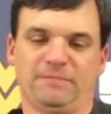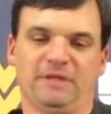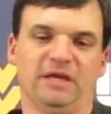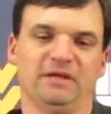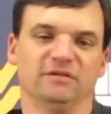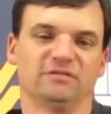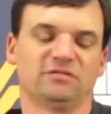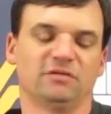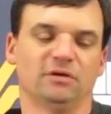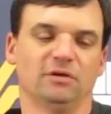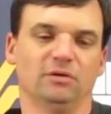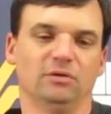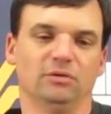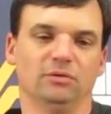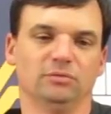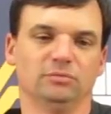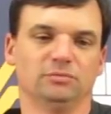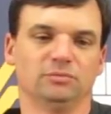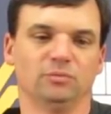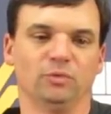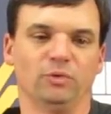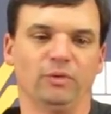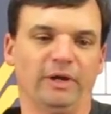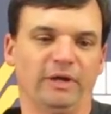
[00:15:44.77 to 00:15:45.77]
And
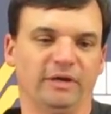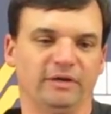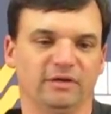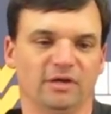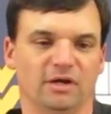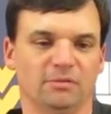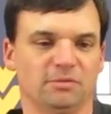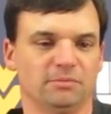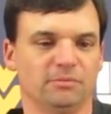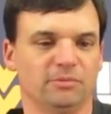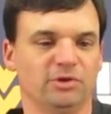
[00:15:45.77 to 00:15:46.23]
so we're in a double